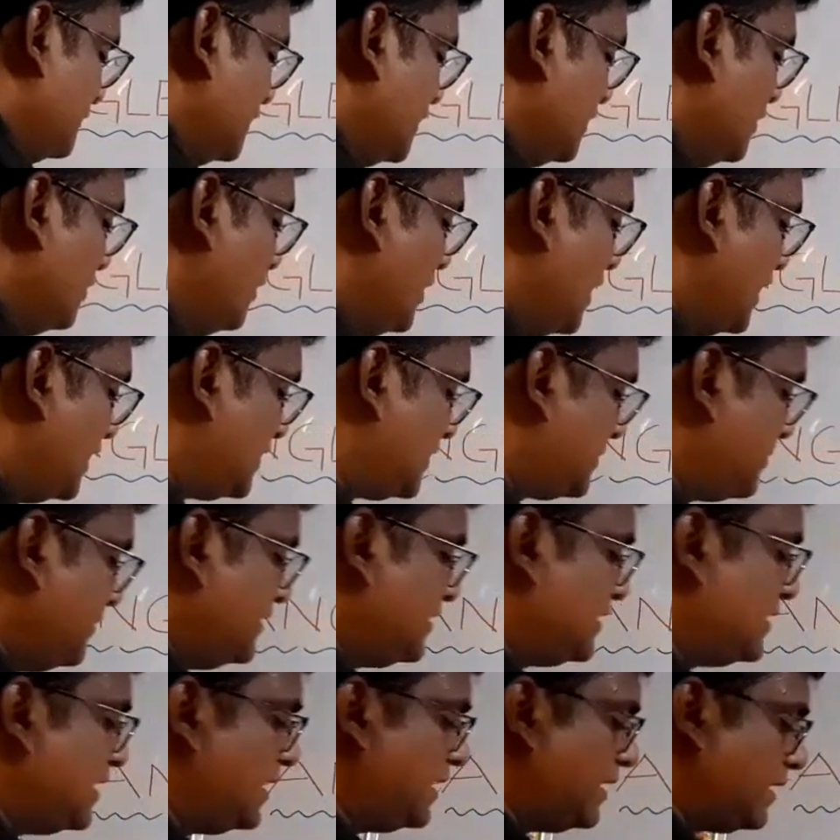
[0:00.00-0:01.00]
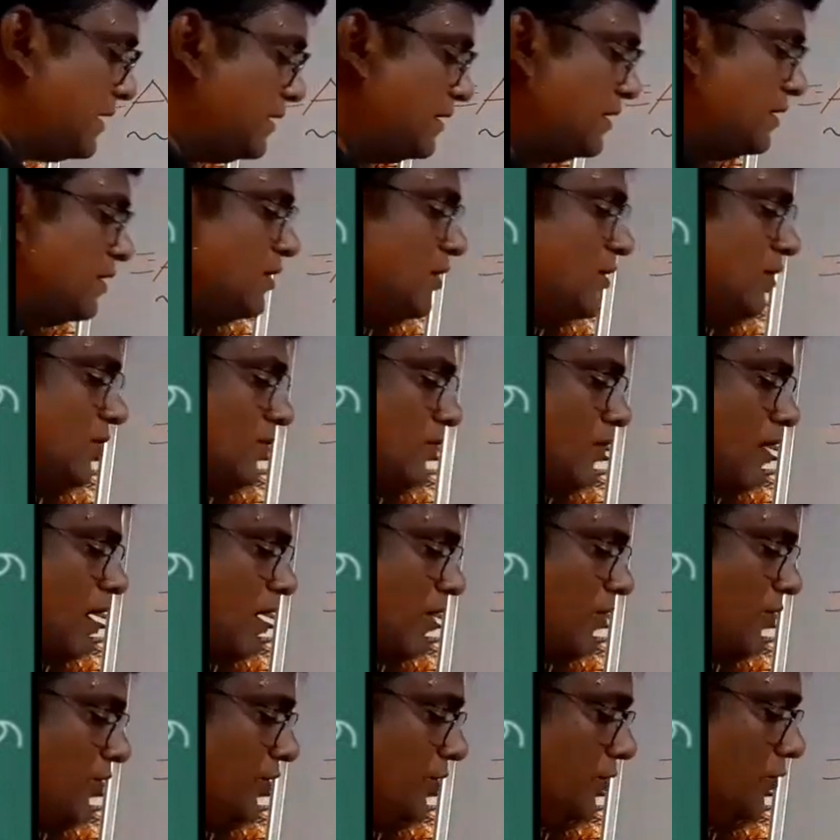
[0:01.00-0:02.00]
You will ask me, sir,
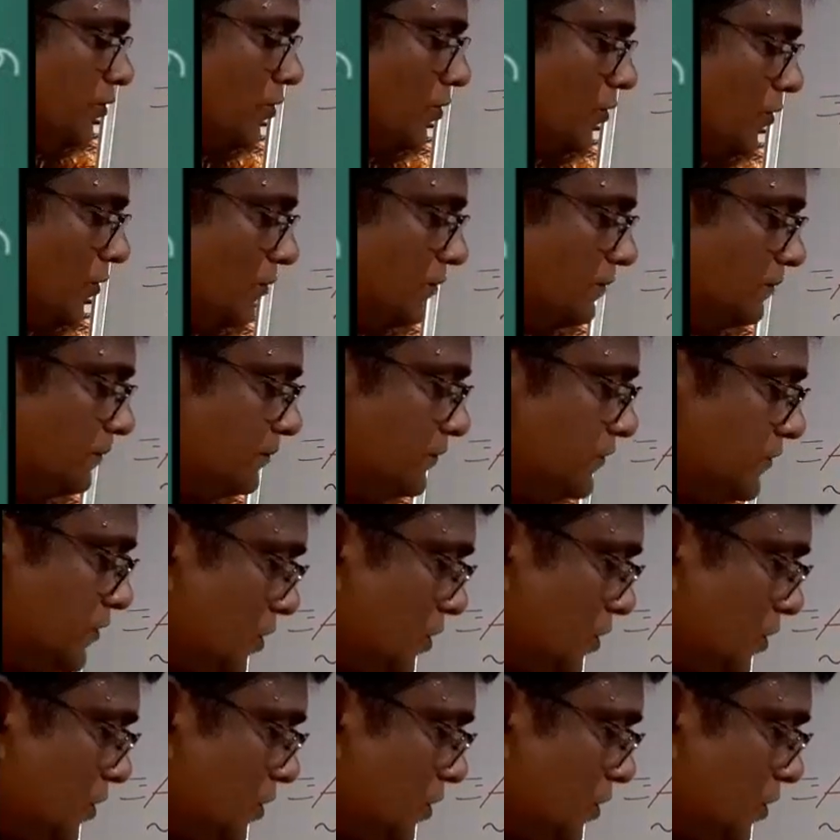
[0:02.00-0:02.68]
how you know?